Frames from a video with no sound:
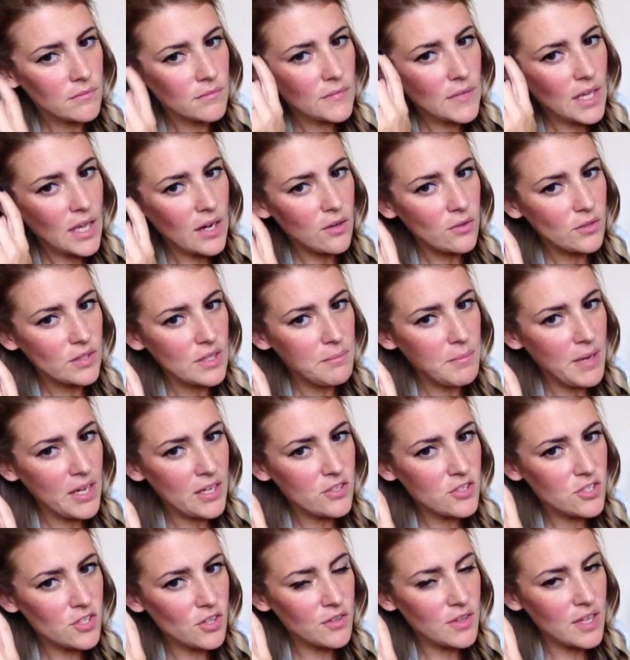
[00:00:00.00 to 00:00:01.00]
not only make
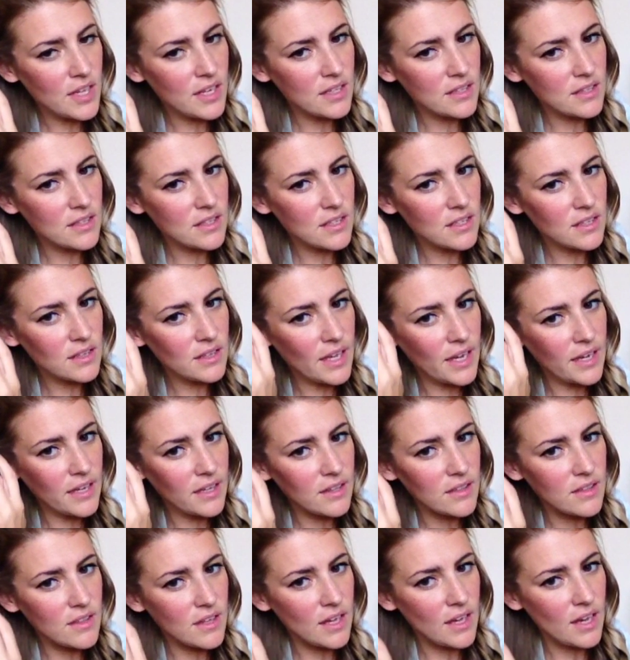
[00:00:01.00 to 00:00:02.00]
sure that
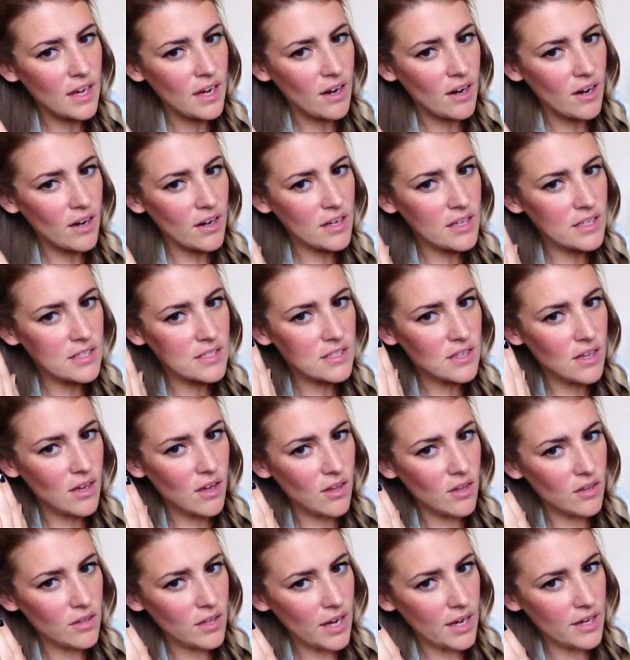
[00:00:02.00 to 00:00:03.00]
like the hair is
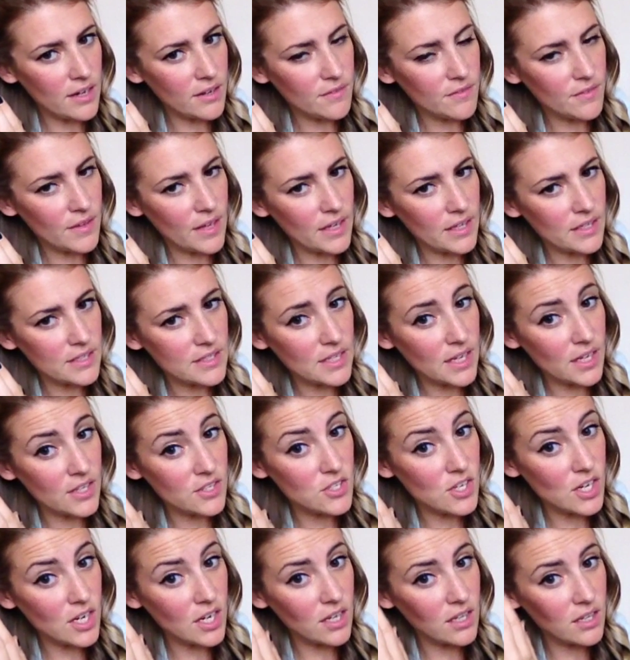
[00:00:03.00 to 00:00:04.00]
all kind of like
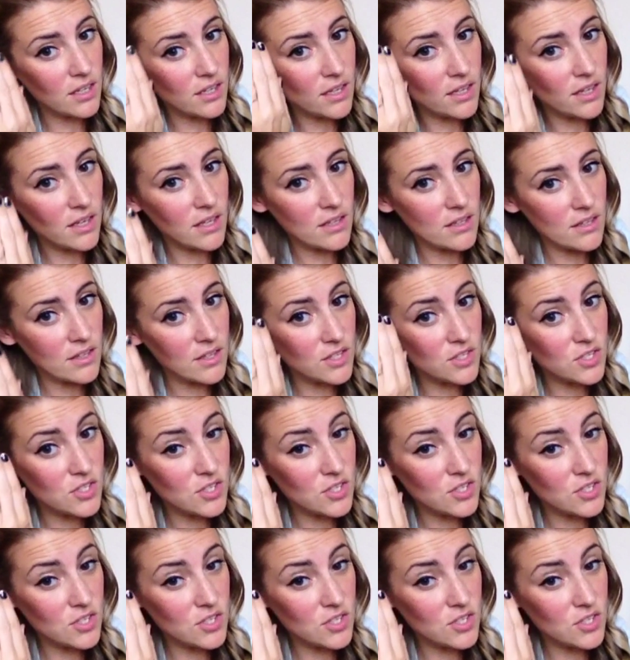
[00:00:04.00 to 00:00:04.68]
touching the